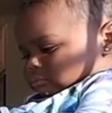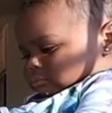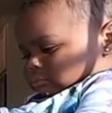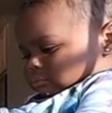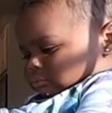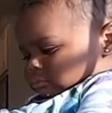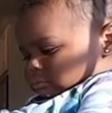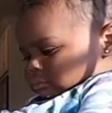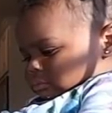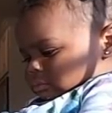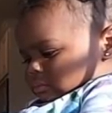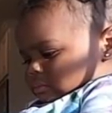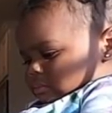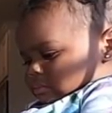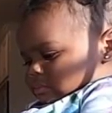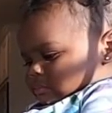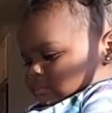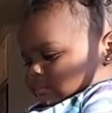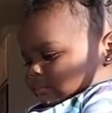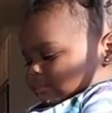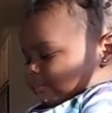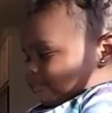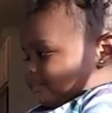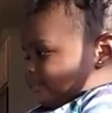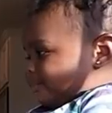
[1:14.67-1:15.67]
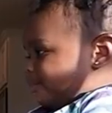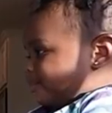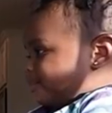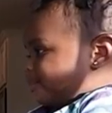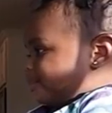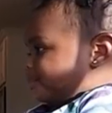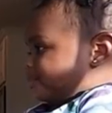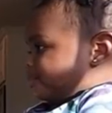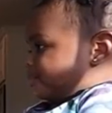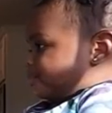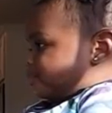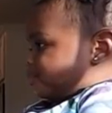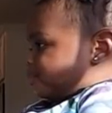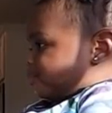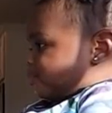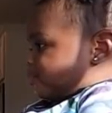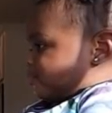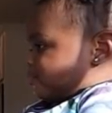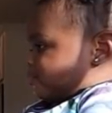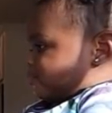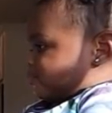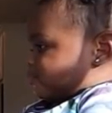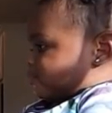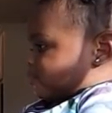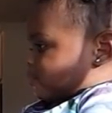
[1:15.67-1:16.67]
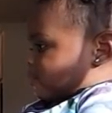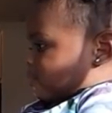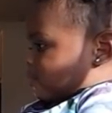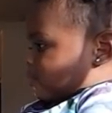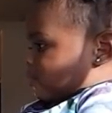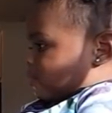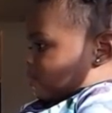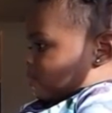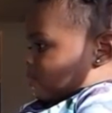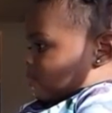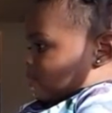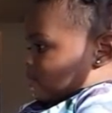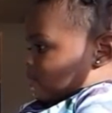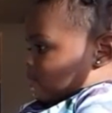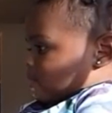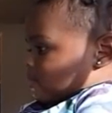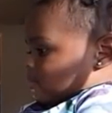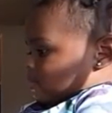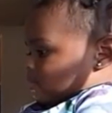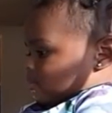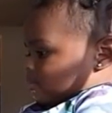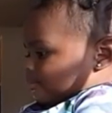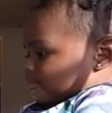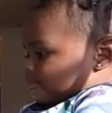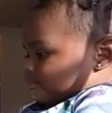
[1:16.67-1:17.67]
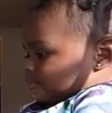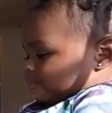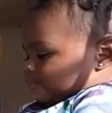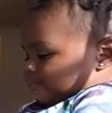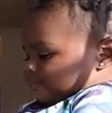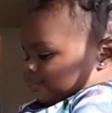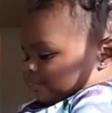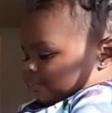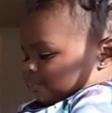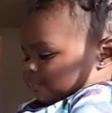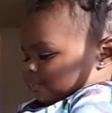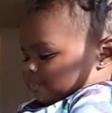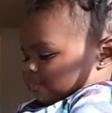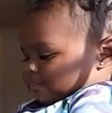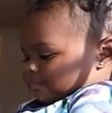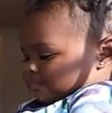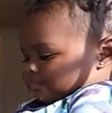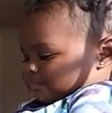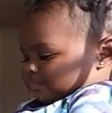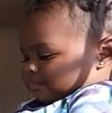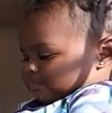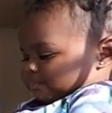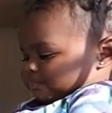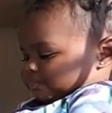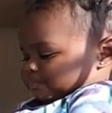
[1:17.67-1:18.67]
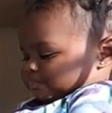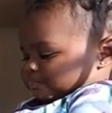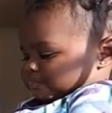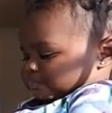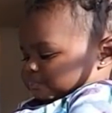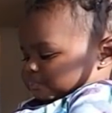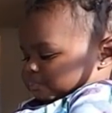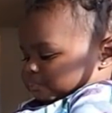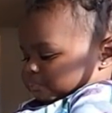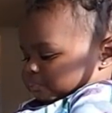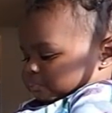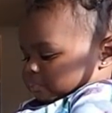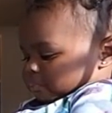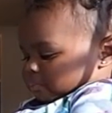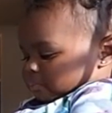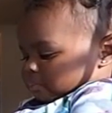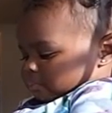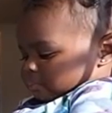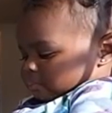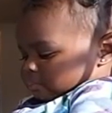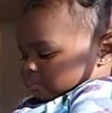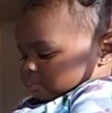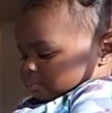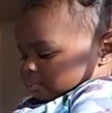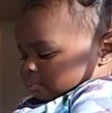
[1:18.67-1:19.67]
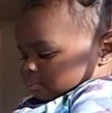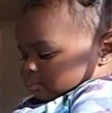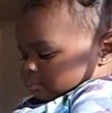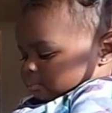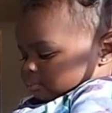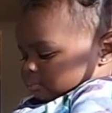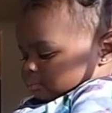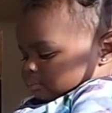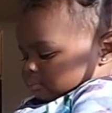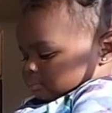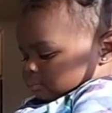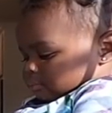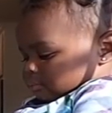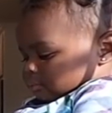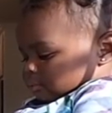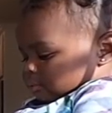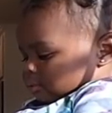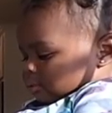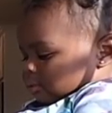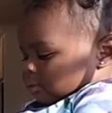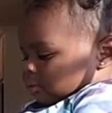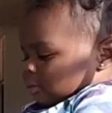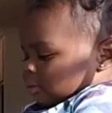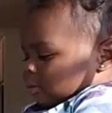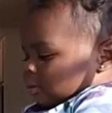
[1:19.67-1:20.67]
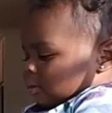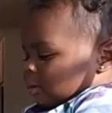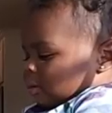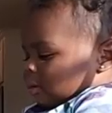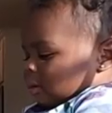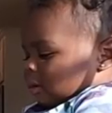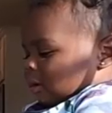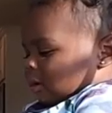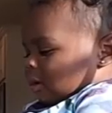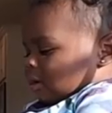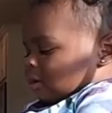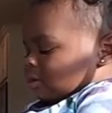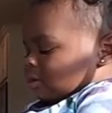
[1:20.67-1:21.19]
No words are spoken by the person on screen.